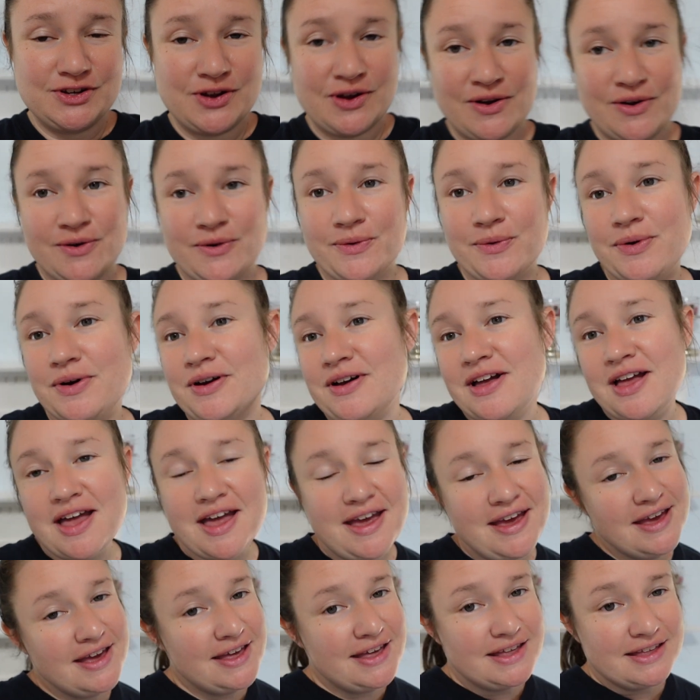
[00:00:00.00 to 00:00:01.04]
know
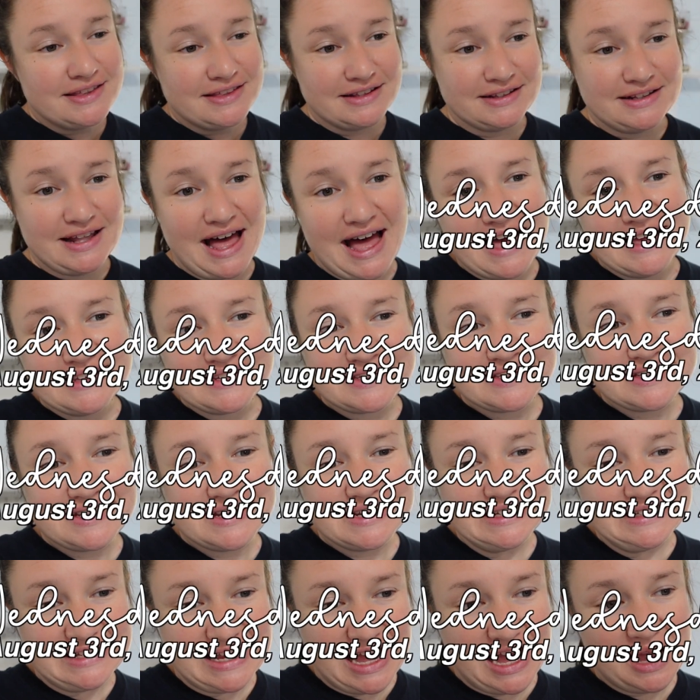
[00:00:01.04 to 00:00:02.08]
the
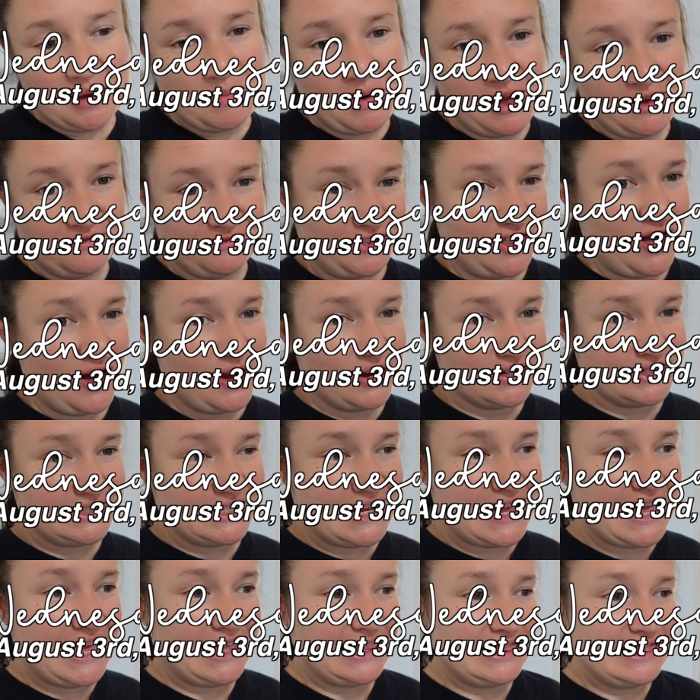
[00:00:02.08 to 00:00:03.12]
last time I
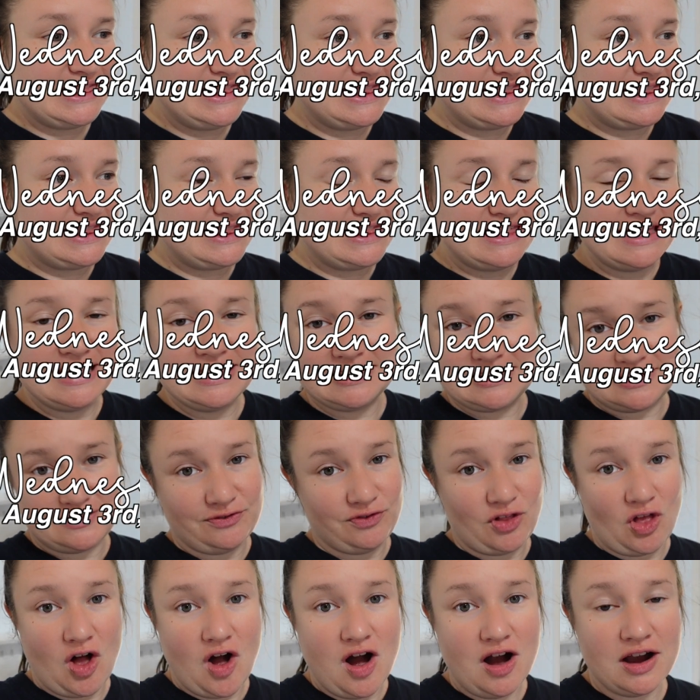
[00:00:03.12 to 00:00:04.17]
vlogged in this
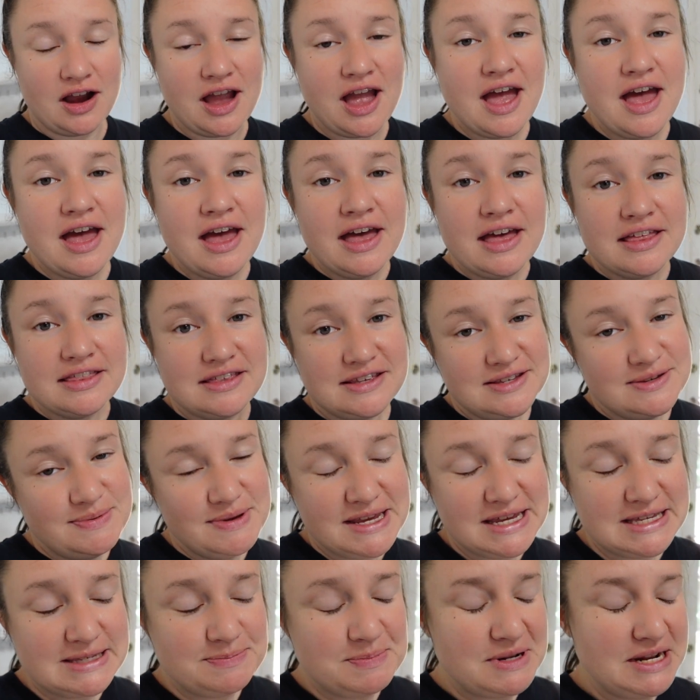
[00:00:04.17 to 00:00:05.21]
vlog. This
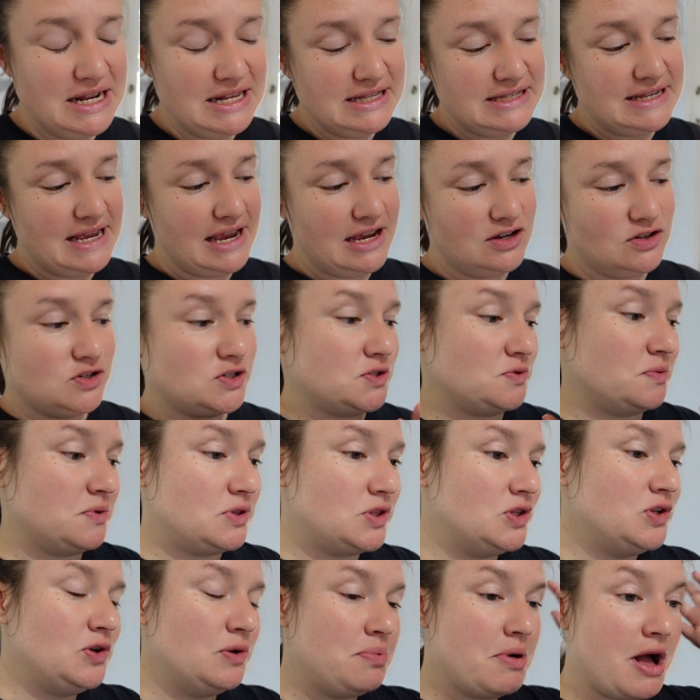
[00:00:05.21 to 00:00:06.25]
week has been insane just
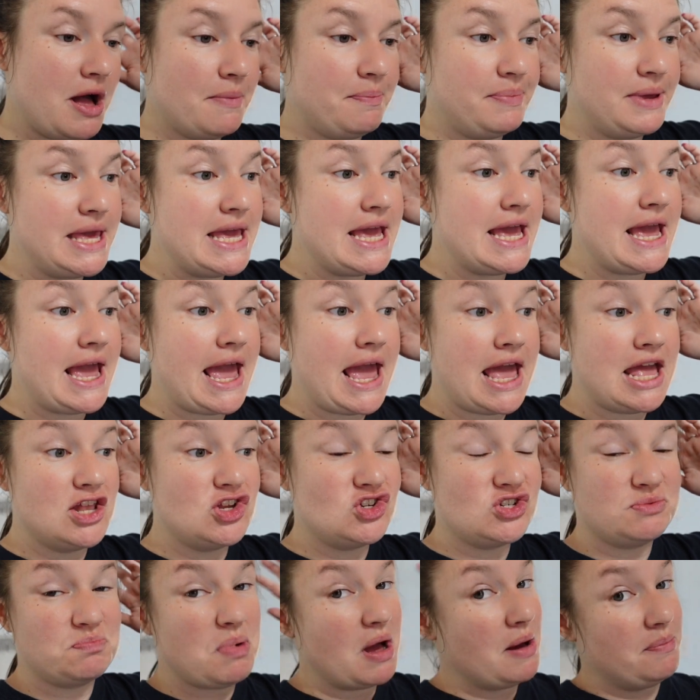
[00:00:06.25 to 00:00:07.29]
with new puppy and
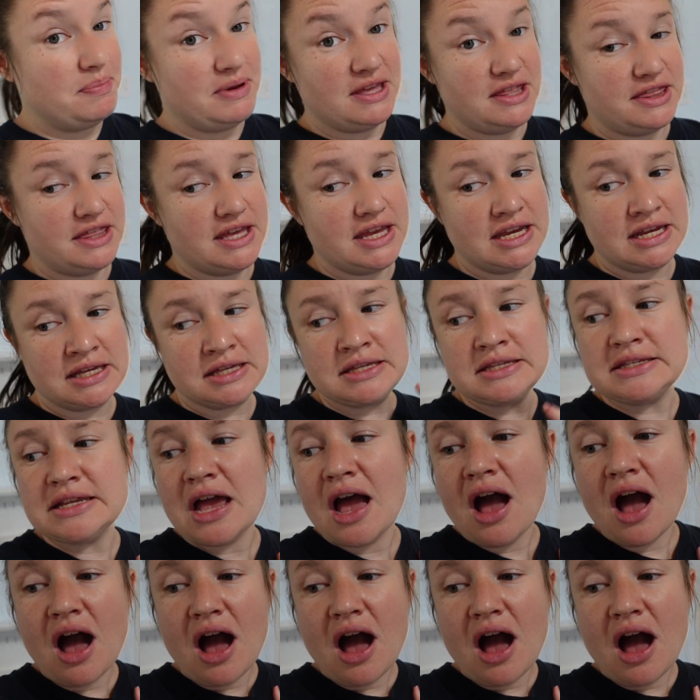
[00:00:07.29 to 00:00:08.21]
just puppy things.